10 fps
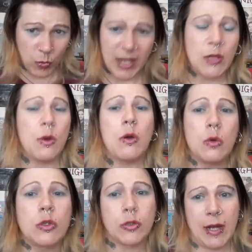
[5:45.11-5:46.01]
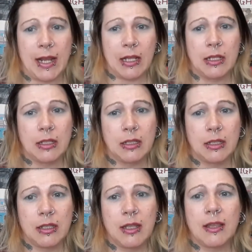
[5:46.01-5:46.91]
when you are ordering
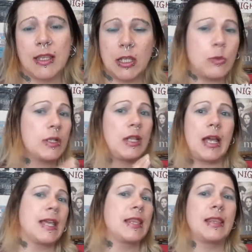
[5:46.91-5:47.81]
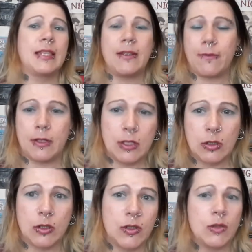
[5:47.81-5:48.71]
that you would like the different
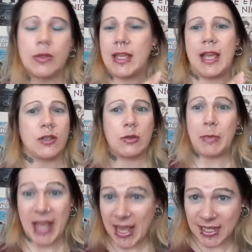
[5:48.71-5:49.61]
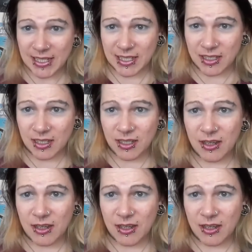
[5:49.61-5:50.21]
sauce or the extra plate